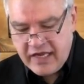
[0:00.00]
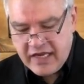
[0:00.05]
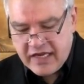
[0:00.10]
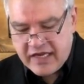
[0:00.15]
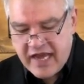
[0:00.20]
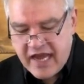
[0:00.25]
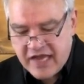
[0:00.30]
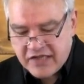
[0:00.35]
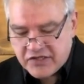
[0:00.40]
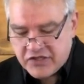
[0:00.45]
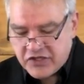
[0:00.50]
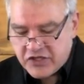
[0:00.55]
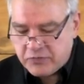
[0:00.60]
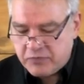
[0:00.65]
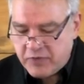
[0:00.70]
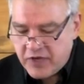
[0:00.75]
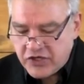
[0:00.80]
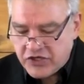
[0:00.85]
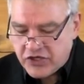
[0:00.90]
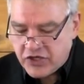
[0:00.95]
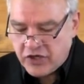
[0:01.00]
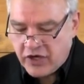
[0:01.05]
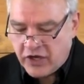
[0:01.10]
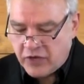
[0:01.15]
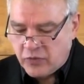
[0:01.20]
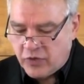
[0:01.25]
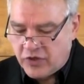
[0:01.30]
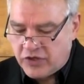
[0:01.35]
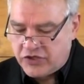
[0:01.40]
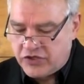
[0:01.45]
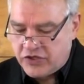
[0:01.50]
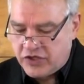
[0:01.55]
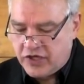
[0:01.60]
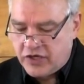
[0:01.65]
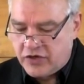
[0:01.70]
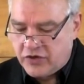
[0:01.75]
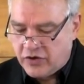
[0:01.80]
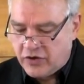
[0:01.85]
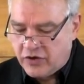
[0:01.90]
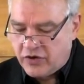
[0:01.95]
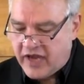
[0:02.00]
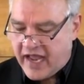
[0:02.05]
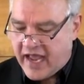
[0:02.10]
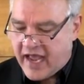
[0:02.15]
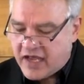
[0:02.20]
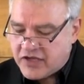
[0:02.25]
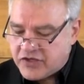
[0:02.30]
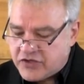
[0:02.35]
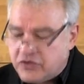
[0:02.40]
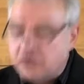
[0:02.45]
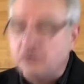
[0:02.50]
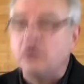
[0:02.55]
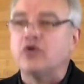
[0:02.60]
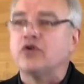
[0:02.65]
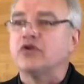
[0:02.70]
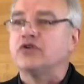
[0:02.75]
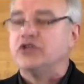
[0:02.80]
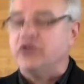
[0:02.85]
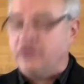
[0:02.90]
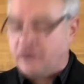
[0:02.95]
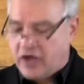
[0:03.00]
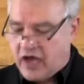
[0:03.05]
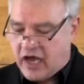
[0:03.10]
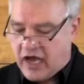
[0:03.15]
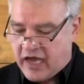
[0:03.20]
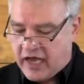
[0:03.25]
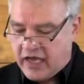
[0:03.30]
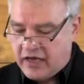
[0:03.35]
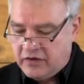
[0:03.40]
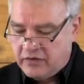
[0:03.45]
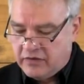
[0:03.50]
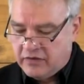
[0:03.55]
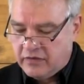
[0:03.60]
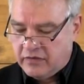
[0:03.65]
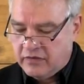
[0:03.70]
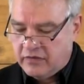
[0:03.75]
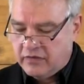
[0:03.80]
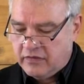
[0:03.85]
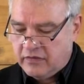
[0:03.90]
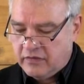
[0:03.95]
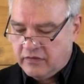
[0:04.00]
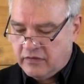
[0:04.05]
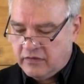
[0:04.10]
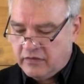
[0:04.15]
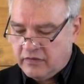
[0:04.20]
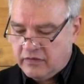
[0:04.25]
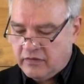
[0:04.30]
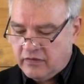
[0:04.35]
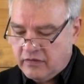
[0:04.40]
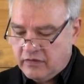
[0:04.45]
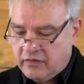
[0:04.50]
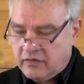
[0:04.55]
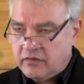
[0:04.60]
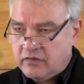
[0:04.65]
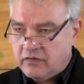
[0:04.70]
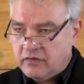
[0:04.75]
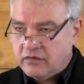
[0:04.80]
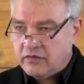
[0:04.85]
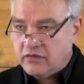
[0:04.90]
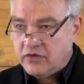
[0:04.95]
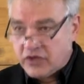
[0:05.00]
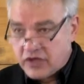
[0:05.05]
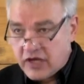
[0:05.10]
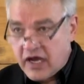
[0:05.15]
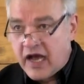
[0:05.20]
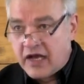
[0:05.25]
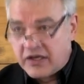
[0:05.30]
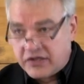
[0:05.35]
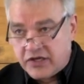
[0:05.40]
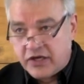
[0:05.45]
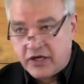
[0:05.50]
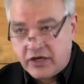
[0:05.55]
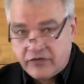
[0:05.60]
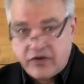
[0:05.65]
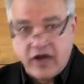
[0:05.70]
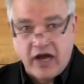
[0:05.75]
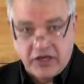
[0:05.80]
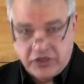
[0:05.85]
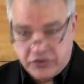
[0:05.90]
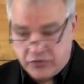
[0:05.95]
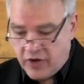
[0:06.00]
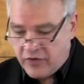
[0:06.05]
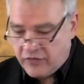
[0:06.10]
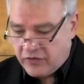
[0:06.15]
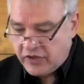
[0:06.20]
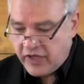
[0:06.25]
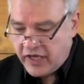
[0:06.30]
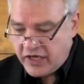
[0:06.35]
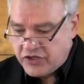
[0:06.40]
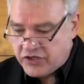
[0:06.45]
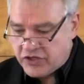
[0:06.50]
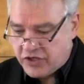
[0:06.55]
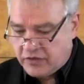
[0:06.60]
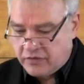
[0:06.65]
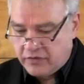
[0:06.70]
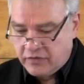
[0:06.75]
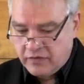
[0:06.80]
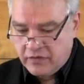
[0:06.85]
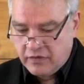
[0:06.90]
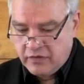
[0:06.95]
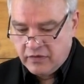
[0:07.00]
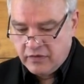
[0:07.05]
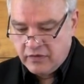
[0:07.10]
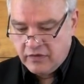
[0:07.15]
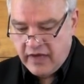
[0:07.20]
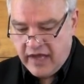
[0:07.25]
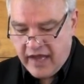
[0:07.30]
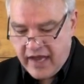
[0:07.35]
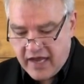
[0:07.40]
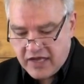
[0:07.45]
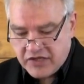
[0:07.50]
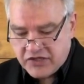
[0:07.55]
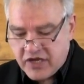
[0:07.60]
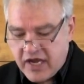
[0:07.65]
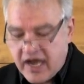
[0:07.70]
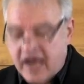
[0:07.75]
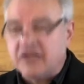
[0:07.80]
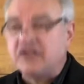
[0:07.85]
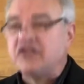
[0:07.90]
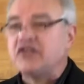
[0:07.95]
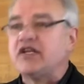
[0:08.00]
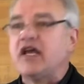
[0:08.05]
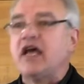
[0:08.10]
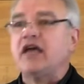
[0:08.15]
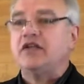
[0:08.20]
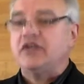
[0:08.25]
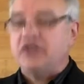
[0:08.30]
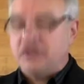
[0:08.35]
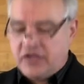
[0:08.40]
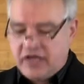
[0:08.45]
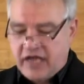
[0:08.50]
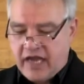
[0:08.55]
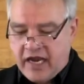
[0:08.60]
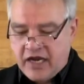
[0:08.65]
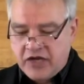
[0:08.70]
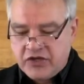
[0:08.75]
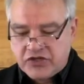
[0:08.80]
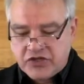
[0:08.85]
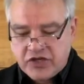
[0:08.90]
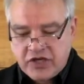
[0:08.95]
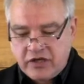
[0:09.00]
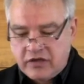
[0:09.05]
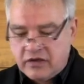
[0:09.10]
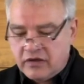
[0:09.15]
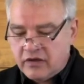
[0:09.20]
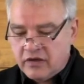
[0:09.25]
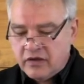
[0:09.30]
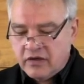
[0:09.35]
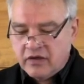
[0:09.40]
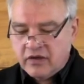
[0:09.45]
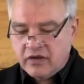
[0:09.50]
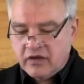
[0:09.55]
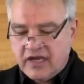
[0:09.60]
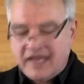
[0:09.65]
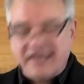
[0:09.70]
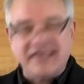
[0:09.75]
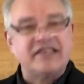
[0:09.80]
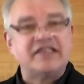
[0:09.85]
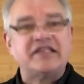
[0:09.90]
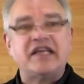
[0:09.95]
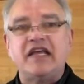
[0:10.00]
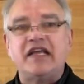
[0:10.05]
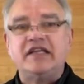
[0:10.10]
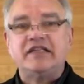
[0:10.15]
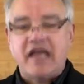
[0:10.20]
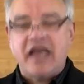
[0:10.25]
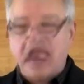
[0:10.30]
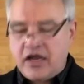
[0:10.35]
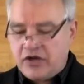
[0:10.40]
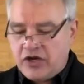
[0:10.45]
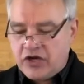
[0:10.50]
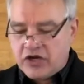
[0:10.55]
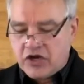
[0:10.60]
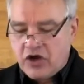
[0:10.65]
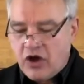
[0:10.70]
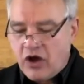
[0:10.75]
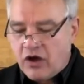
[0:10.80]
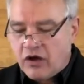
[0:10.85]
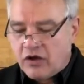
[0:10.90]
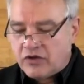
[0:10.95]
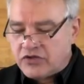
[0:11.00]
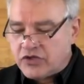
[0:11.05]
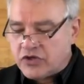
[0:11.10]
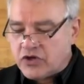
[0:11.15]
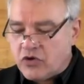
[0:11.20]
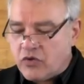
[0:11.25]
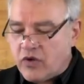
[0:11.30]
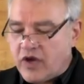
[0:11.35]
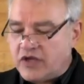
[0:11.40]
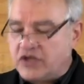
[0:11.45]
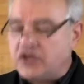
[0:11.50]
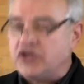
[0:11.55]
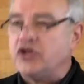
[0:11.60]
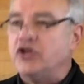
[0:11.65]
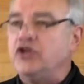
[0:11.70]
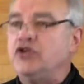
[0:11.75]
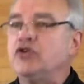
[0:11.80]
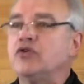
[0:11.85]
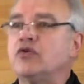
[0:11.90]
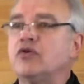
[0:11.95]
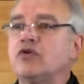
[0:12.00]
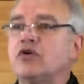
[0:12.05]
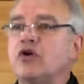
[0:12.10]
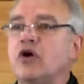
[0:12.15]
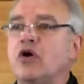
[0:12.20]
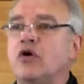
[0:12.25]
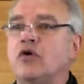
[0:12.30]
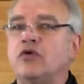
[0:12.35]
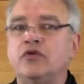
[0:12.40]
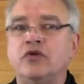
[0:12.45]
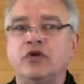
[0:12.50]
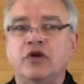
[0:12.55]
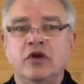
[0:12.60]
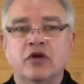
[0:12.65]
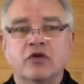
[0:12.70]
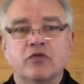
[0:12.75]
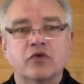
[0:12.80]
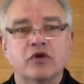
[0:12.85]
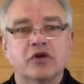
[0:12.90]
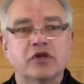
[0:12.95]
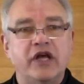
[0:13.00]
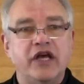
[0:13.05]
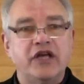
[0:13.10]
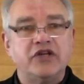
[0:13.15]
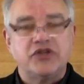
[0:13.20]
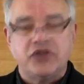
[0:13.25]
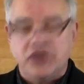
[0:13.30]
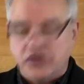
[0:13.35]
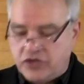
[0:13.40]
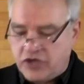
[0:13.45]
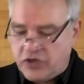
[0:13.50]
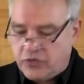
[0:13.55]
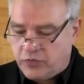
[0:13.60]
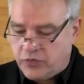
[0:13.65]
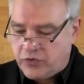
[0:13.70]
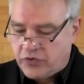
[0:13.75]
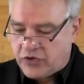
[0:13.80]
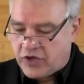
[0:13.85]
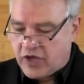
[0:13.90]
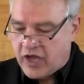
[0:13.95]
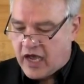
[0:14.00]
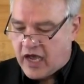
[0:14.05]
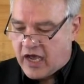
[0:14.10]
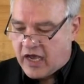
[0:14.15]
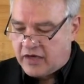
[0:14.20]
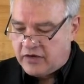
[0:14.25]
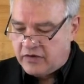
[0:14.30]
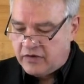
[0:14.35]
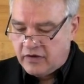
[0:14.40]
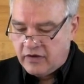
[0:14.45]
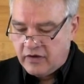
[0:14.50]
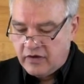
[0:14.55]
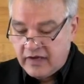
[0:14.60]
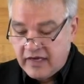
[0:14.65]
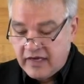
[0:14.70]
He cast suspicion on what she had heard as the words of God, the content of God's revelation. Has God said is the ancient and satanic call to question your own relationship with God